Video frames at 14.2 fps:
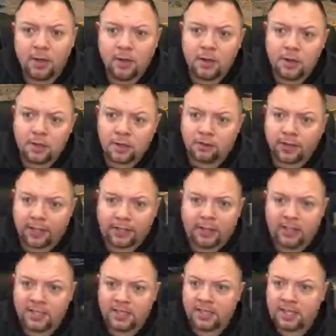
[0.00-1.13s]
So like you
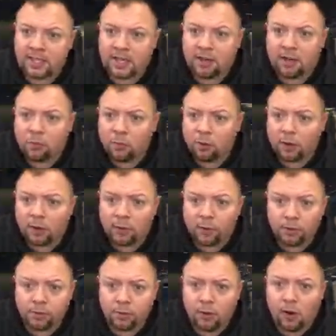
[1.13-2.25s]
can see here, we're
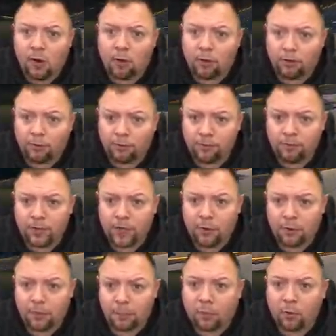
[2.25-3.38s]
going through all of,
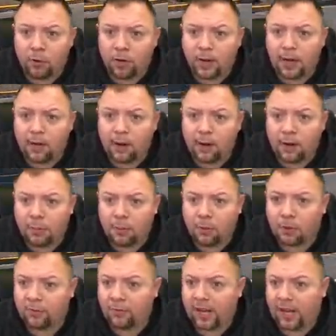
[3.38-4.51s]
the port area, the
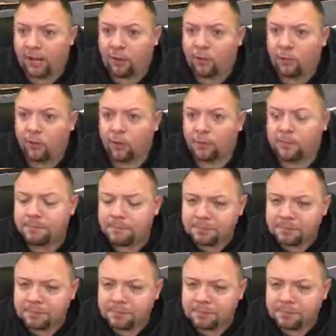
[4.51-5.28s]
Port of Vancouver.